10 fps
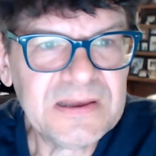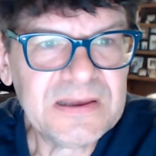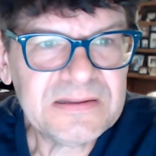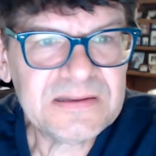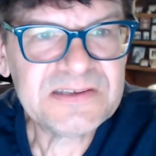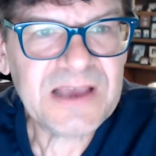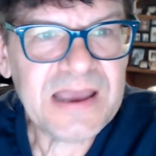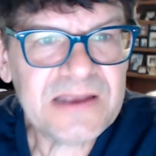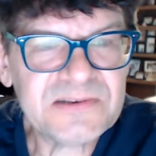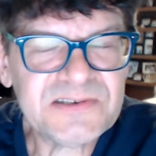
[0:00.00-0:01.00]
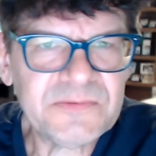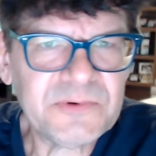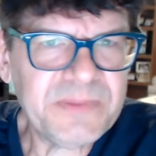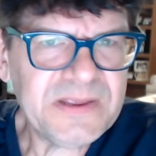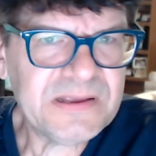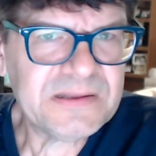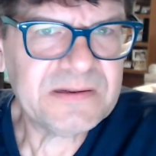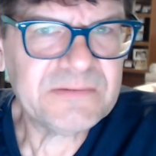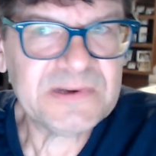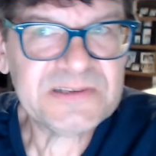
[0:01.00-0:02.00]
desires and would be in
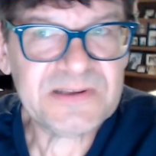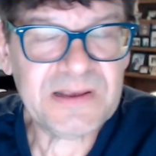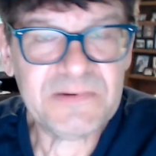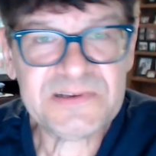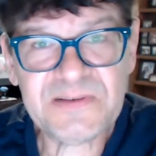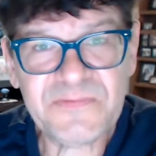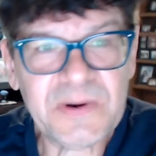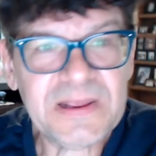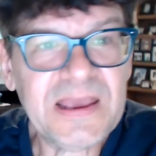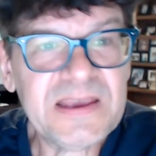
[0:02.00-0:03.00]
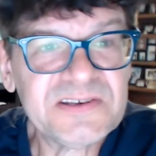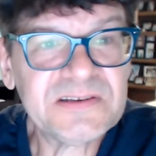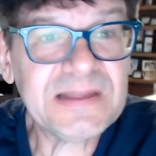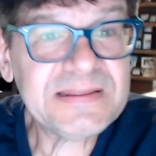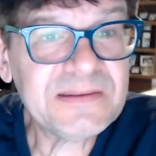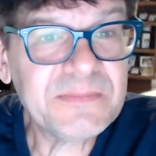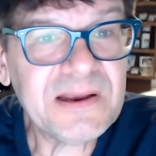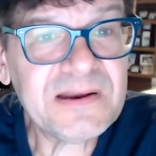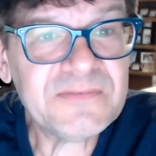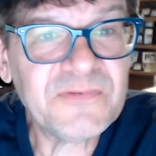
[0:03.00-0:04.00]
risk, at risk of fornication, let them
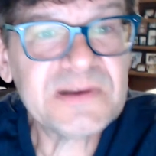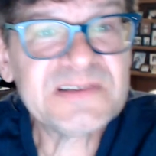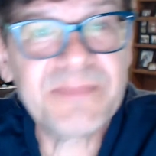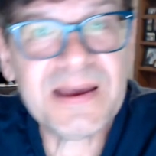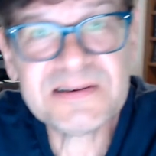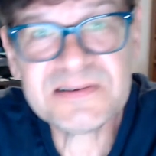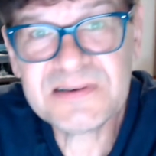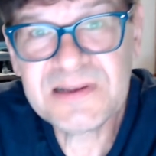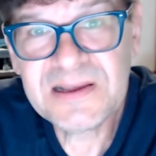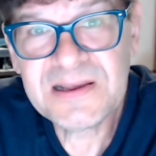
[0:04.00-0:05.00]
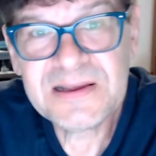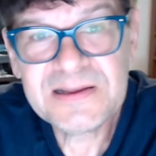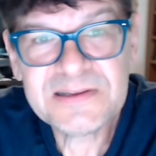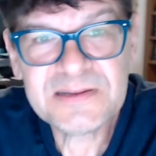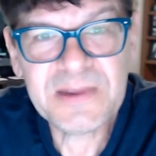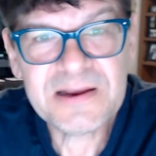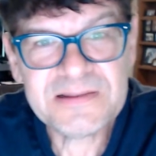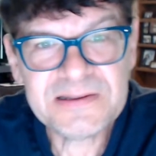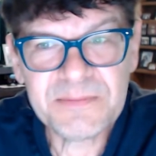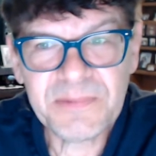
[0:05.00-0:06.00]
marry, for it's better to marry
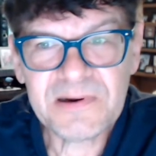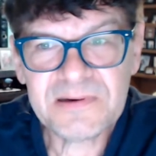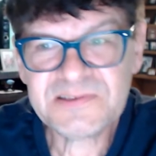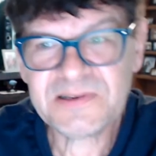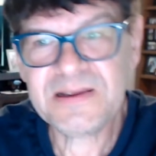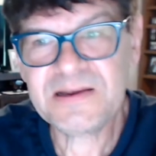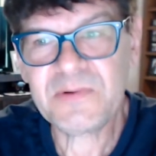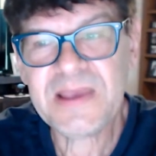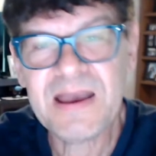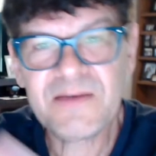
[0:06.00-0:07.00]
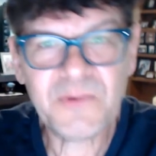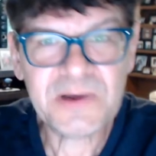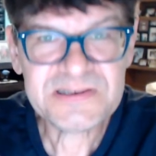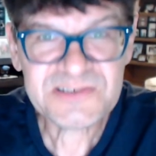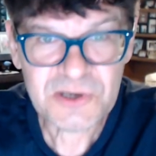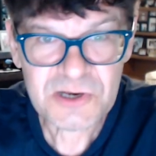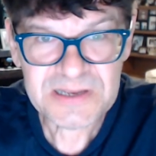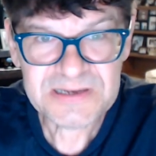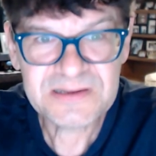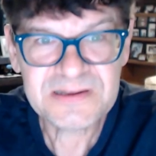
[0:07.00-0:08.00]
than to burn. So here we have what is
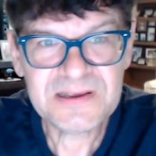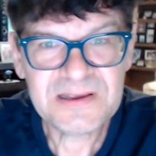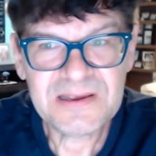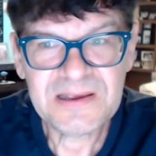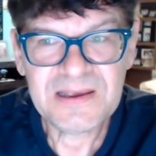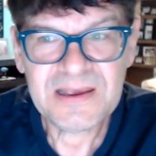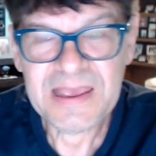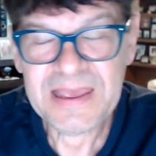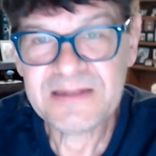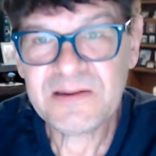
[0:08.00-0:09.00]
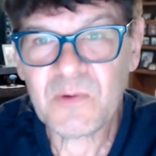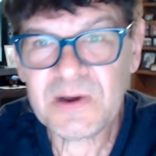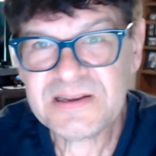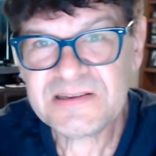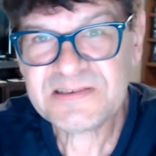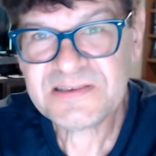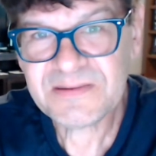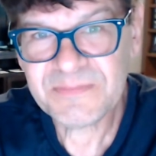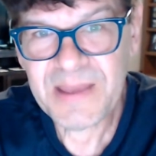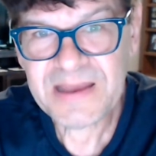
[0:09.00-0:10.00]
good and what is
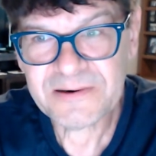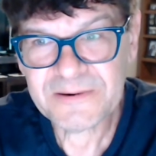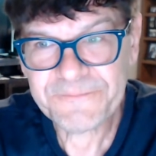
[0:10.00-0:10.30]
better.